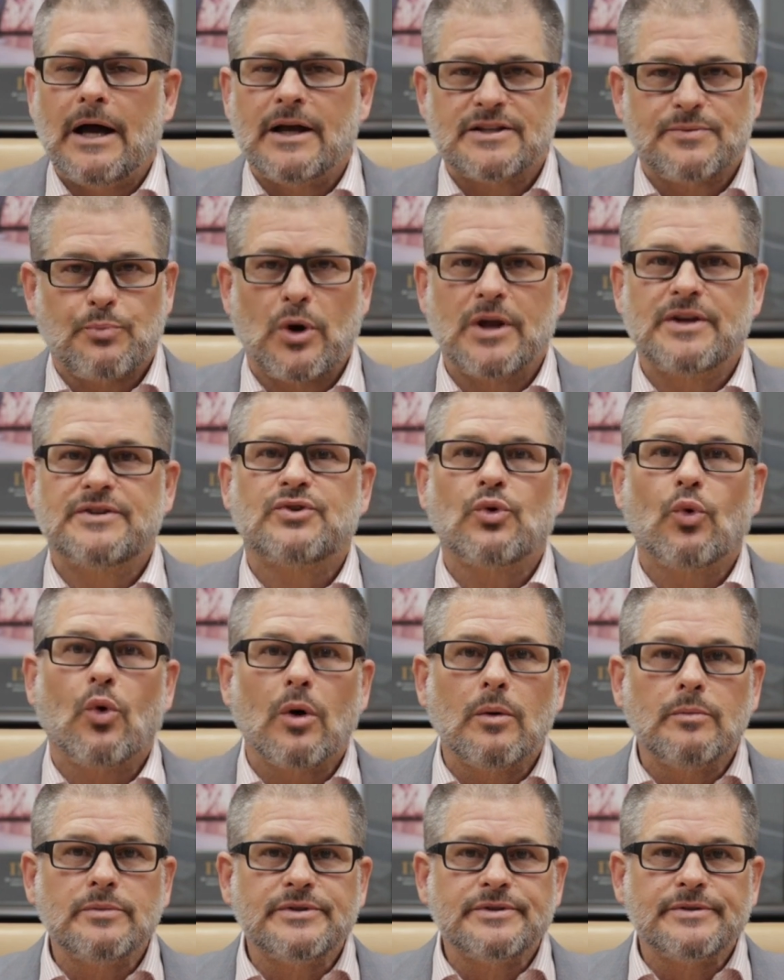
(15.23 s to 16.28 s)
Spring
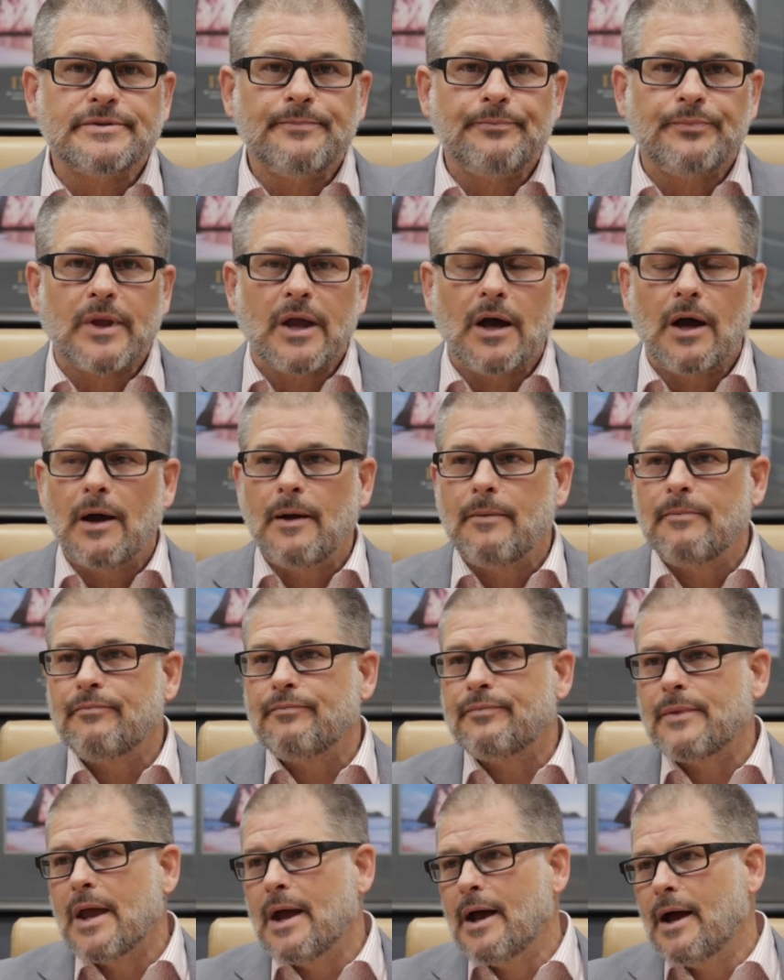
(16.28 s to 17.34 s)
storms
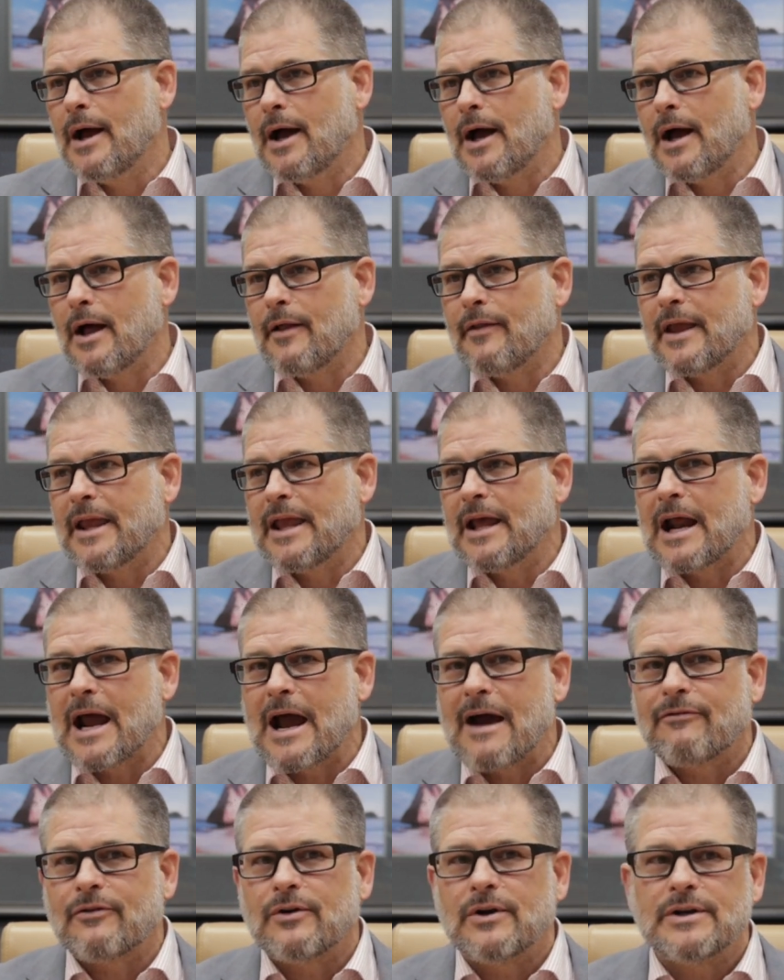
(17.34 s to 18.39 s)
come, they get
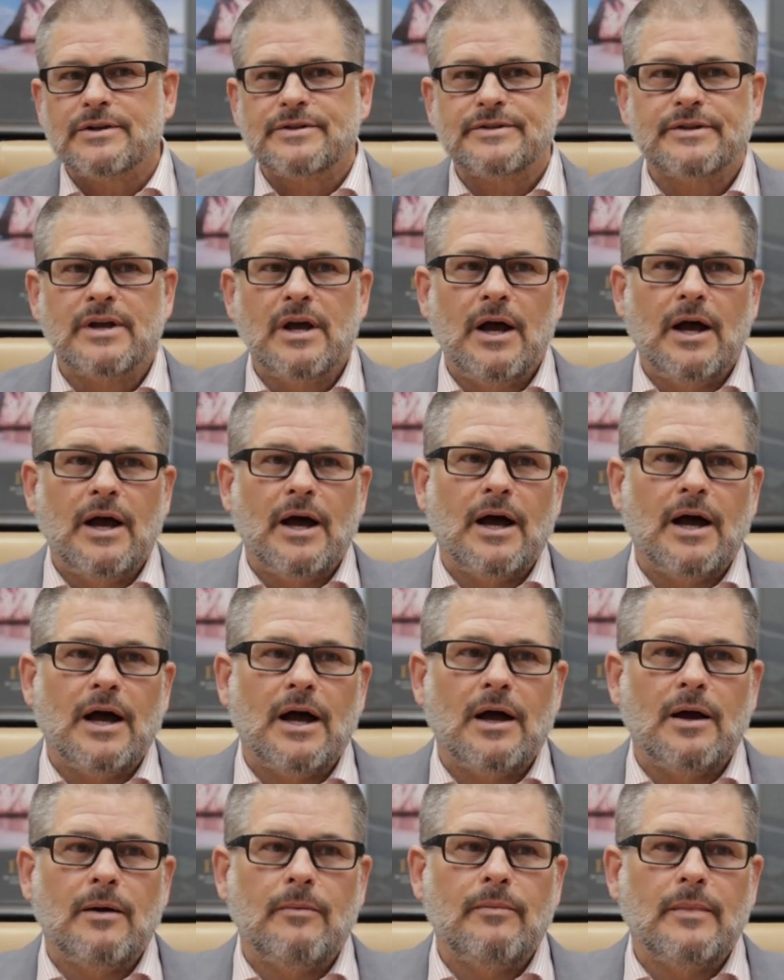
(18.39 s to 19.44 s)
after us,
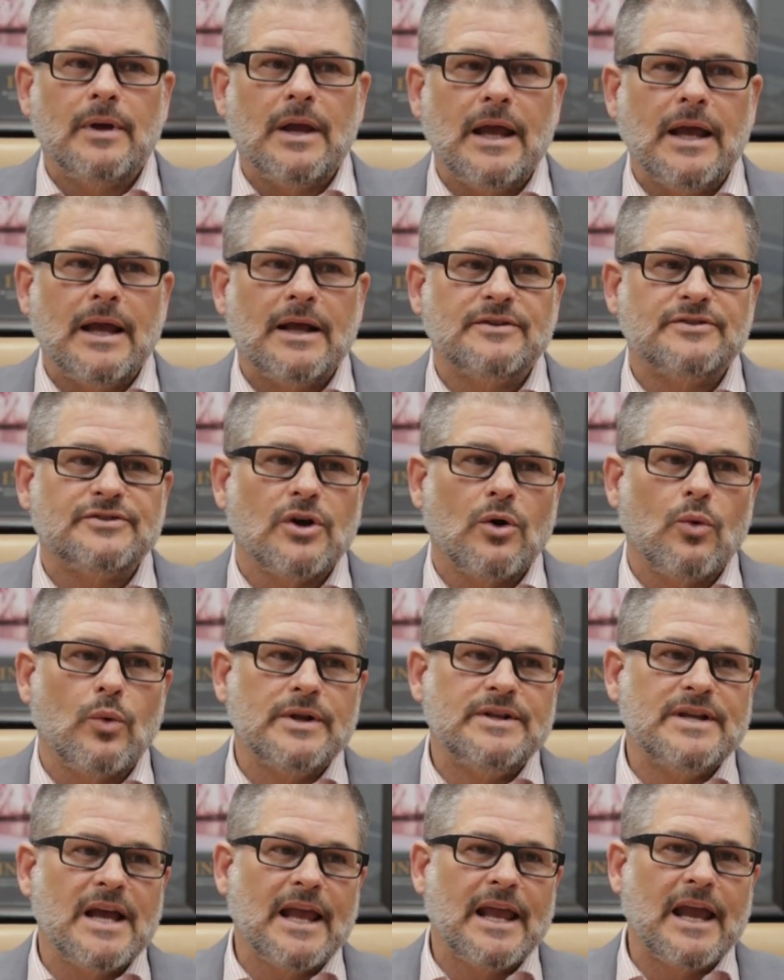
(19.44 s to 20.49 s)
and so
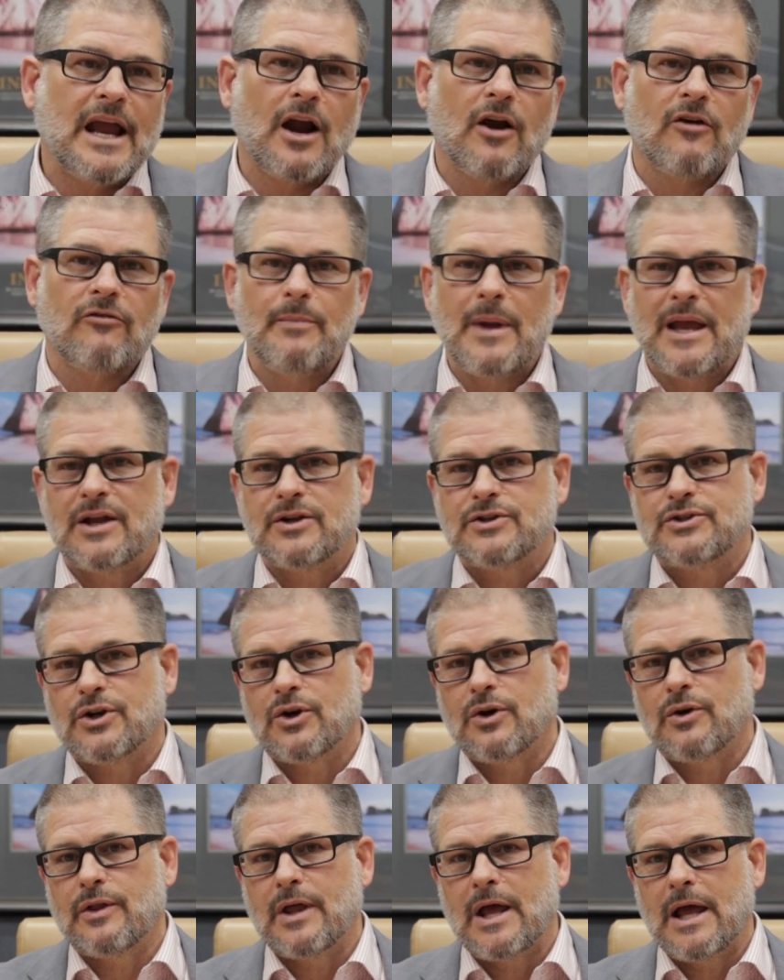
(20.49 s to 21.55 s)
we take care of making
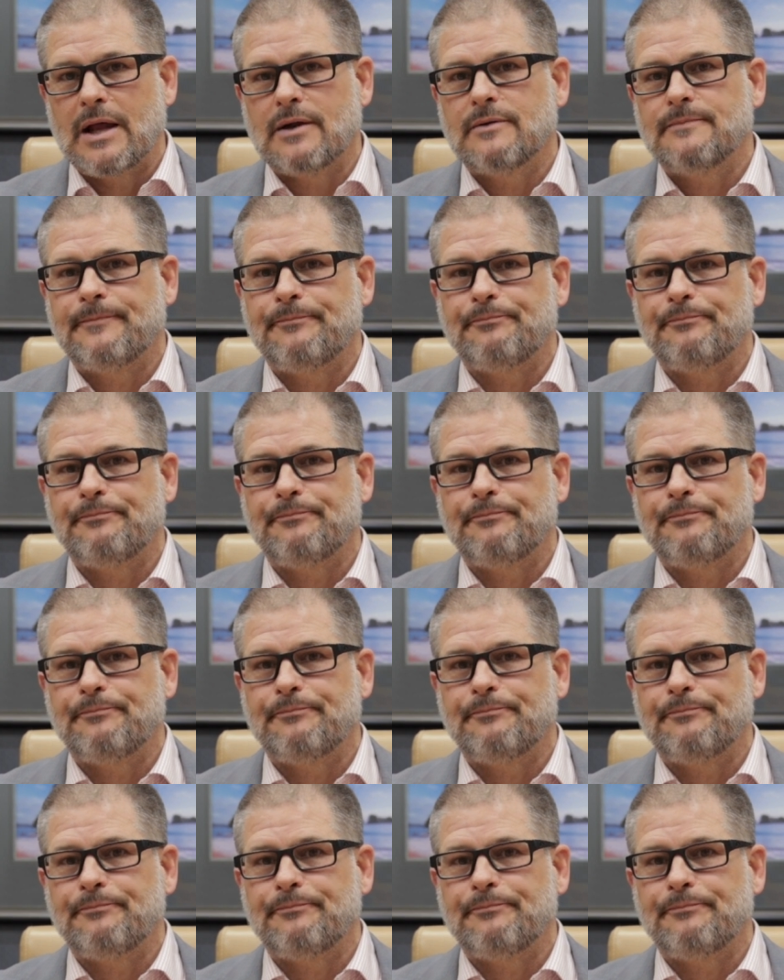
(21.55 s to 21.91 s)
sure that